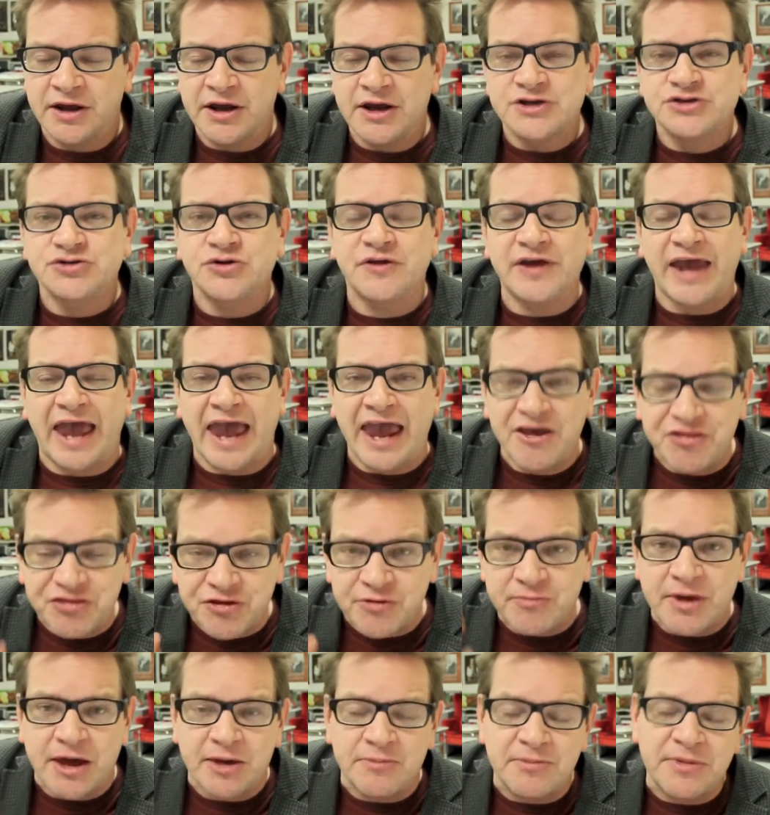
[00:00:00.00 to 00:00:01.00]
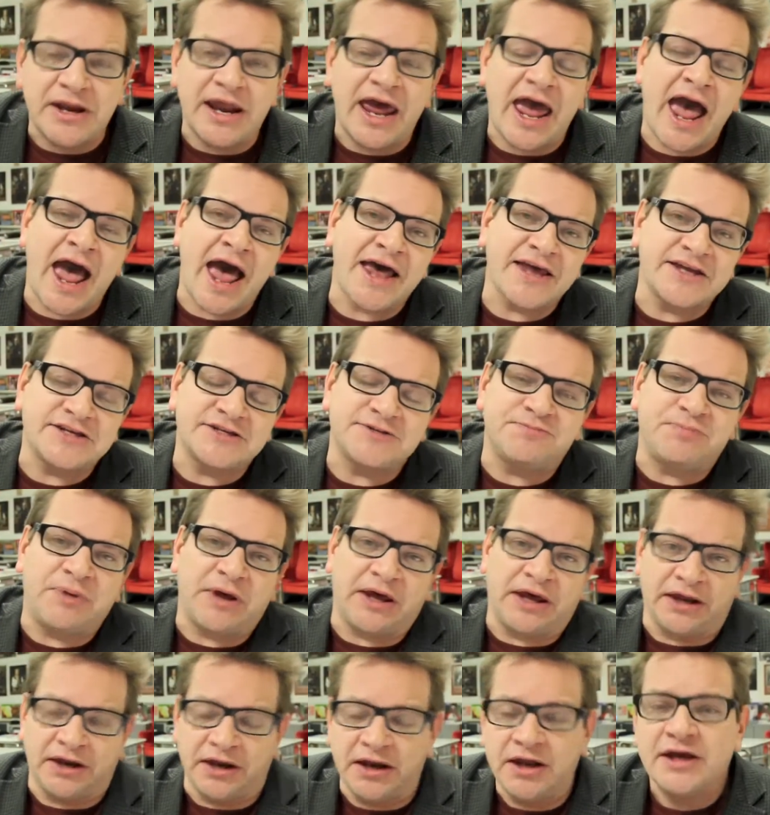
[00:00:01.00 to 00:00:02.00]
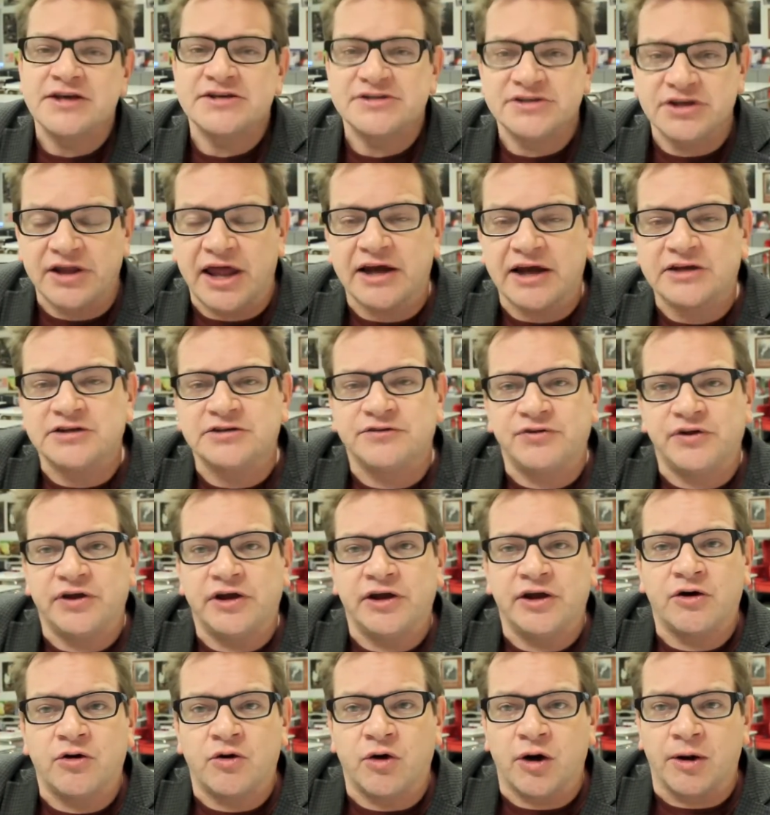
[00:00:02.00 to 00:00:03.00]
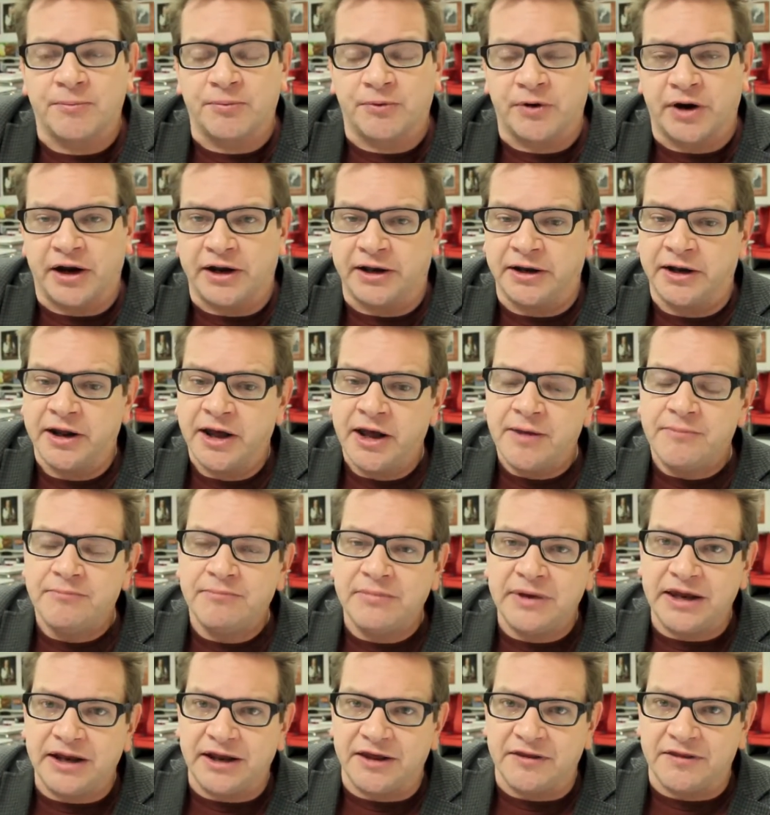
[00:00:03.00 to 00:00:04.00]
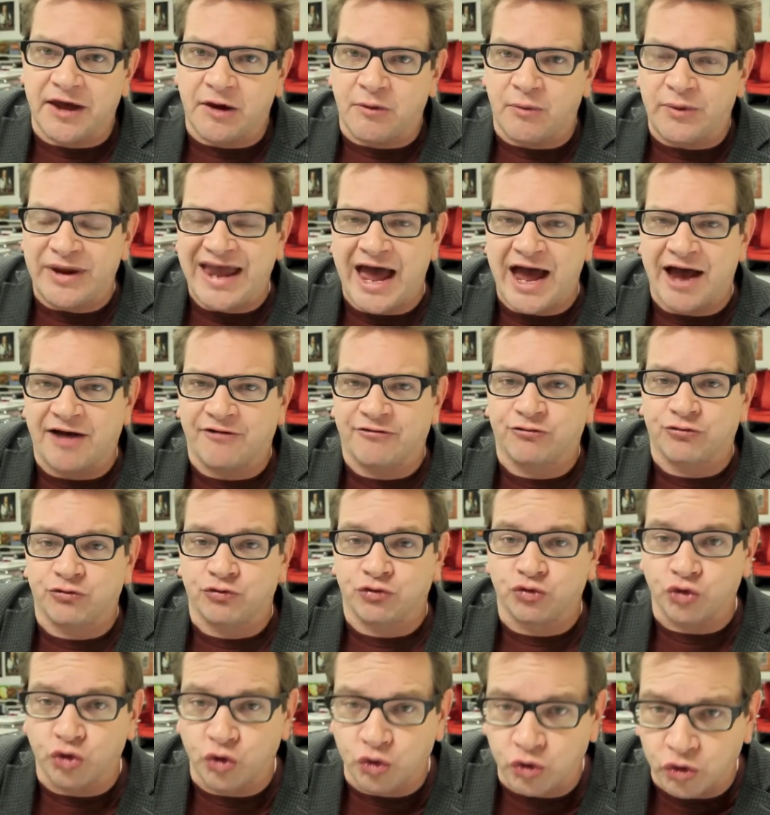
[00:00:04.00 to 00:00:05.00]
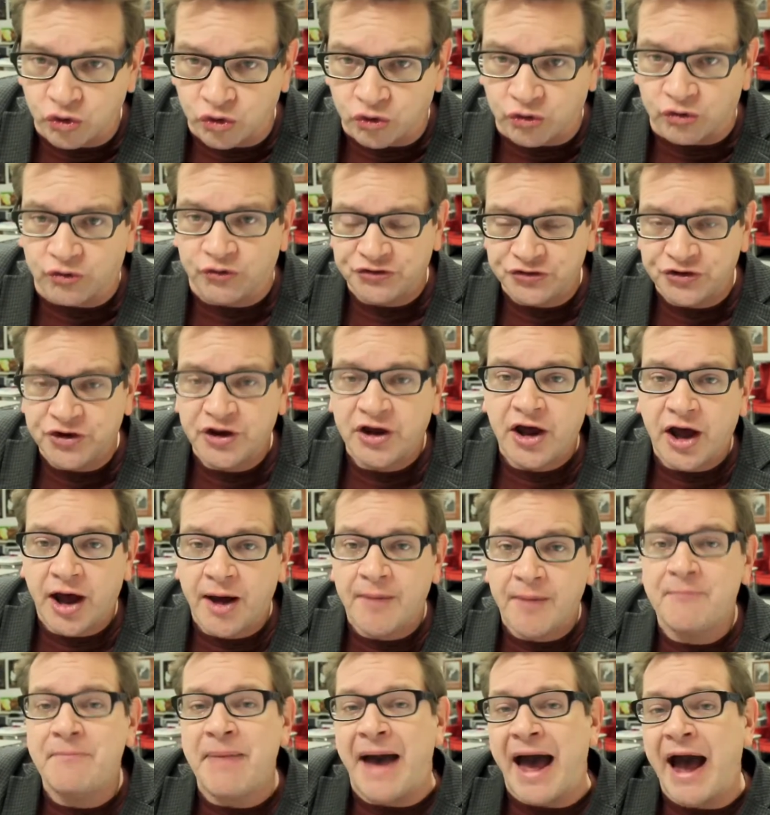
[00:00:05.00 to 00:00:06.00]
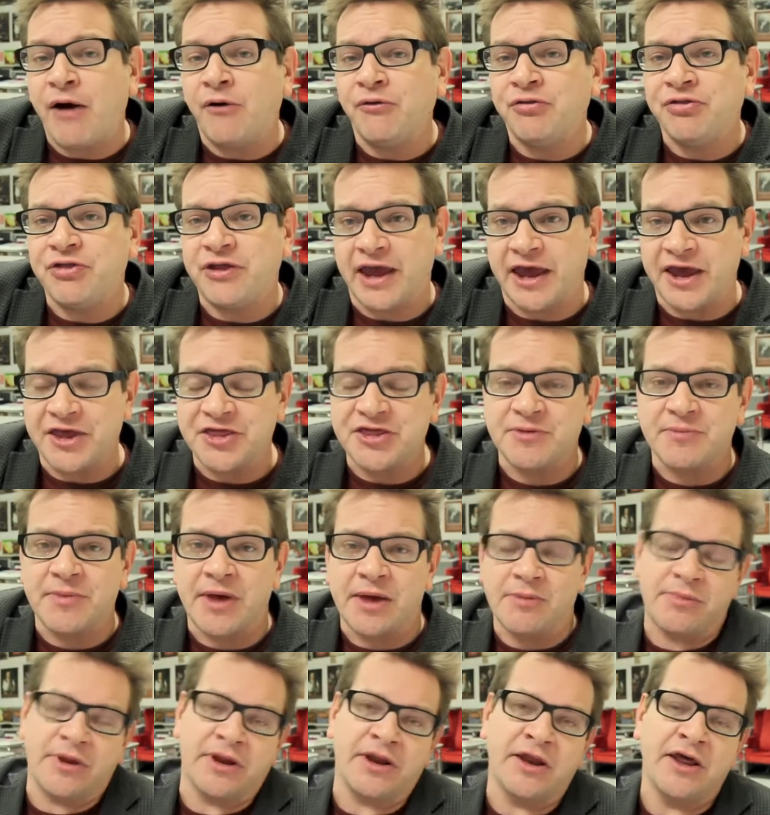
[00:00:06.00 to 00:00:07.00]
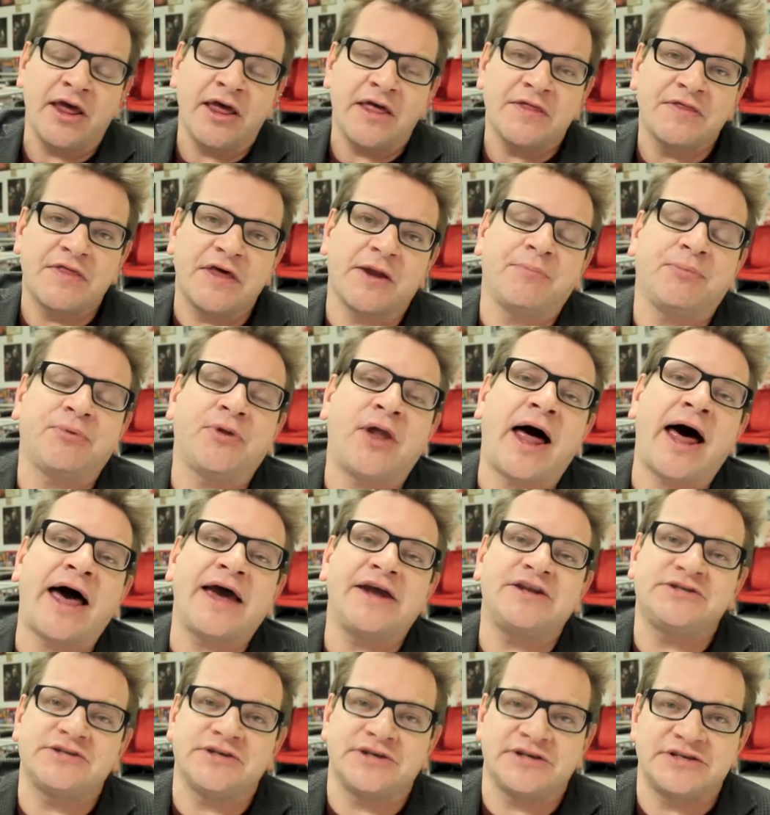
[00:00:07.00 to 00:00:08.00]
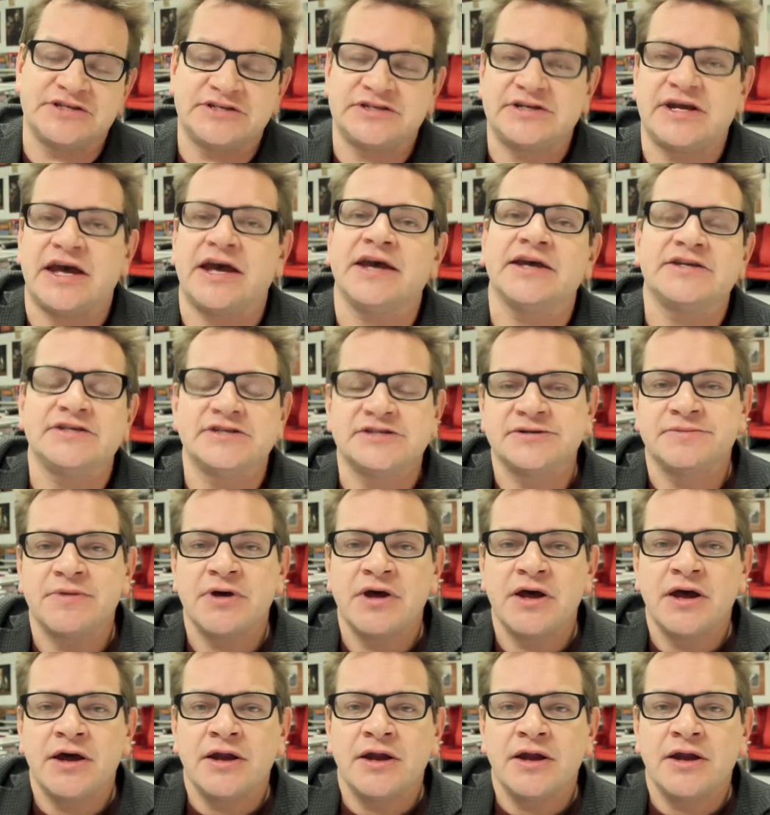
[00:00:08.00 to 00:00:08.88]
So the 8th Amendment has been selectively incorporated, meaning that we have rules about the 8th Amendment that apply to the states.